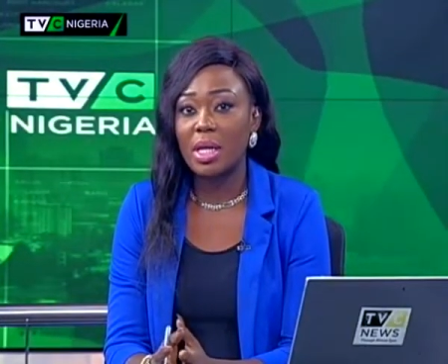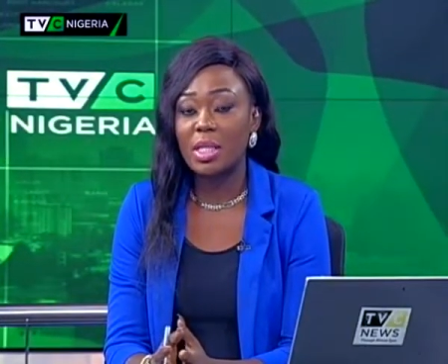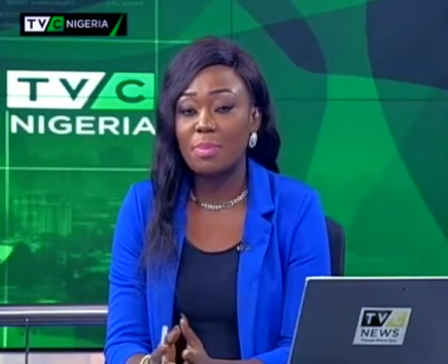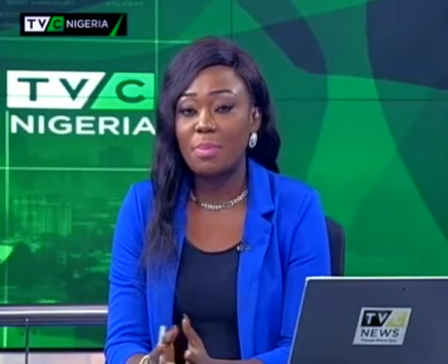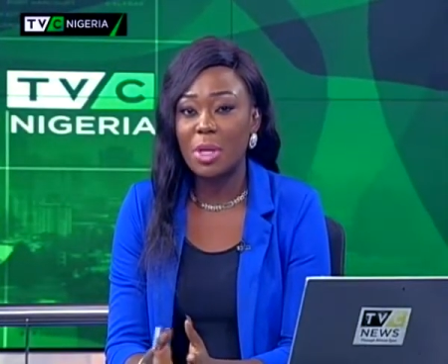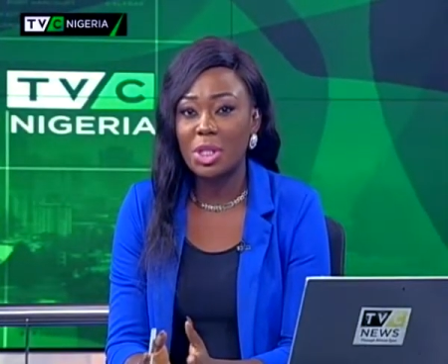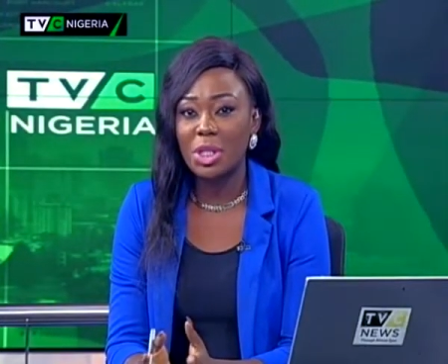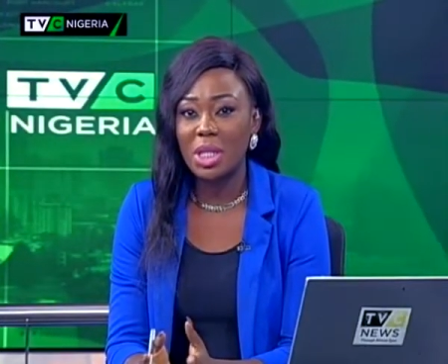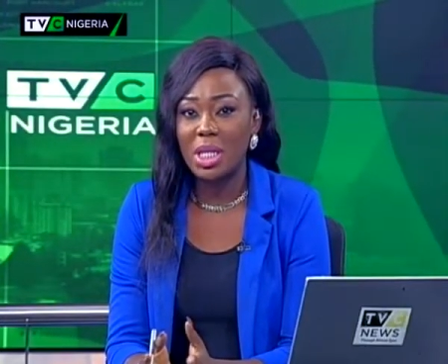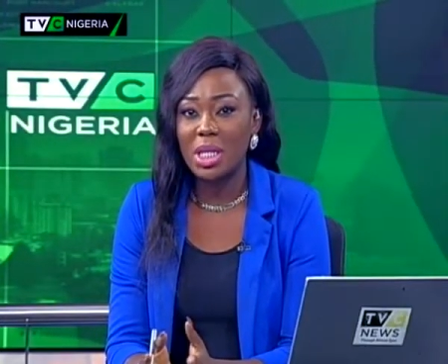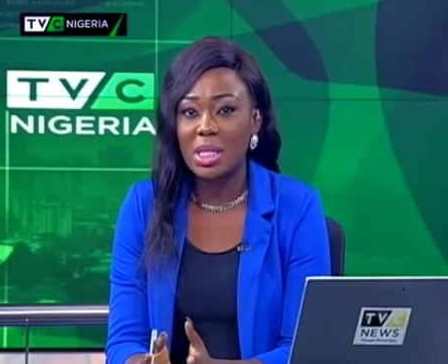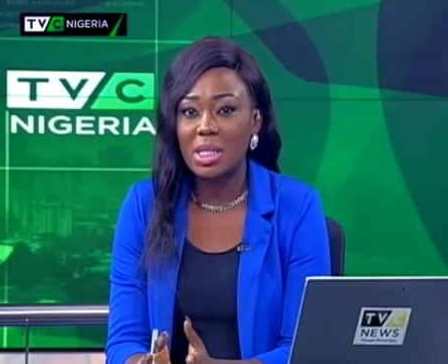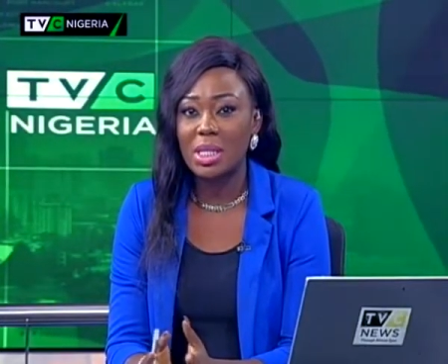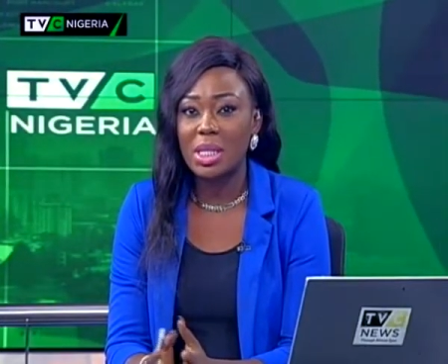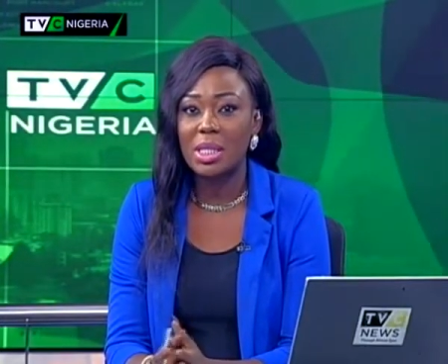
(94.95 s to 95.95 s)

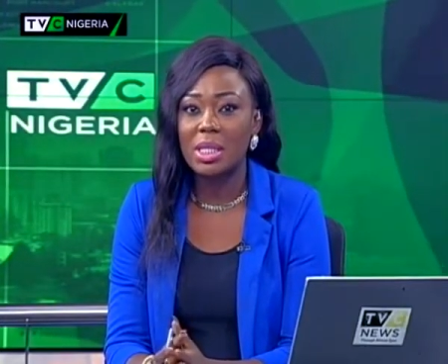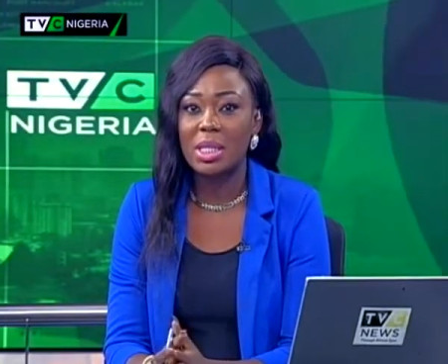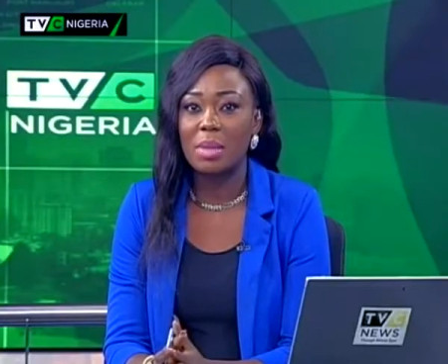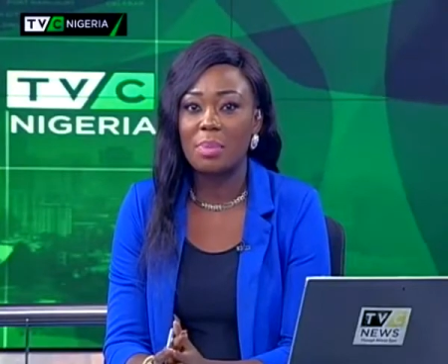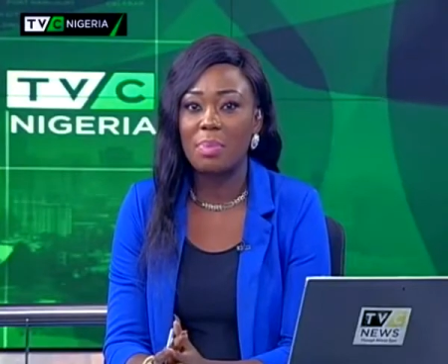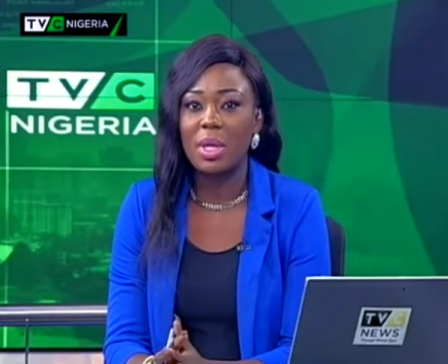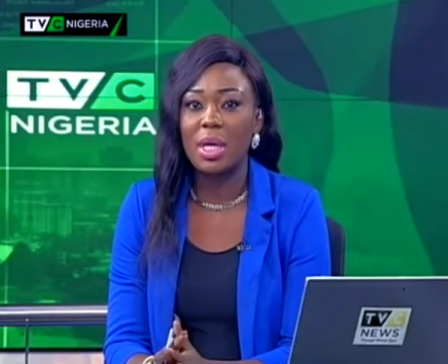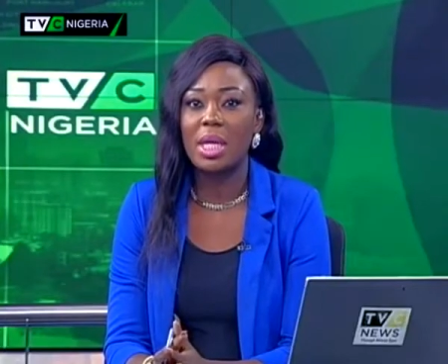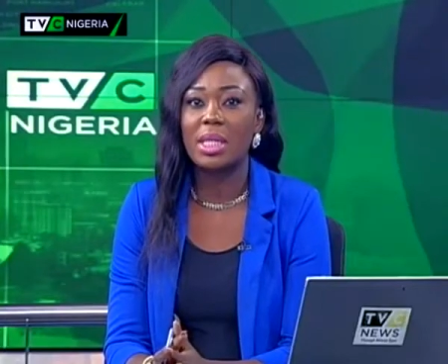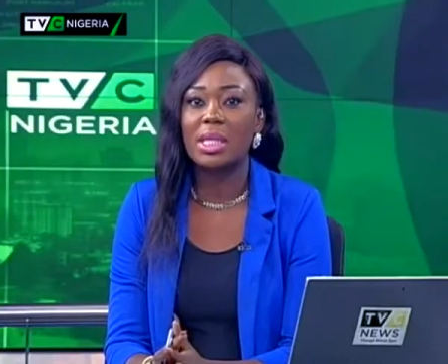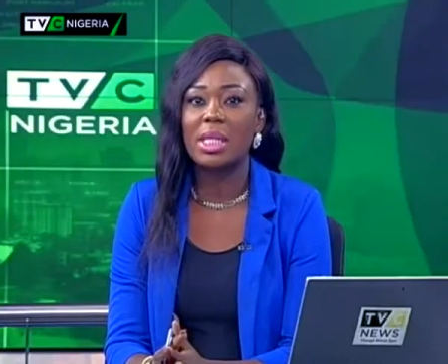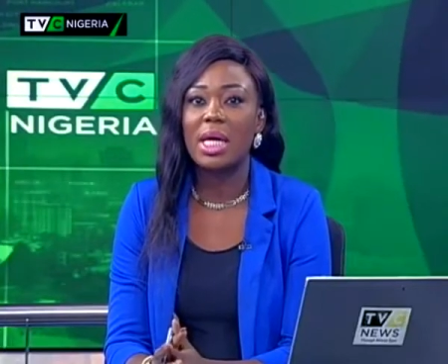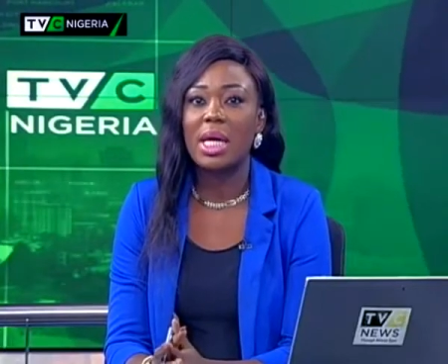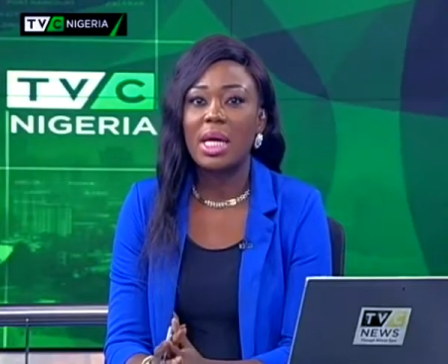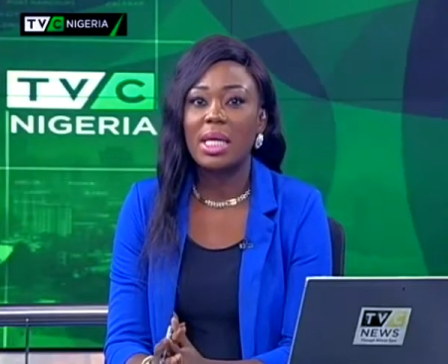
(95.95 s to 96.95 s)
especially since it appears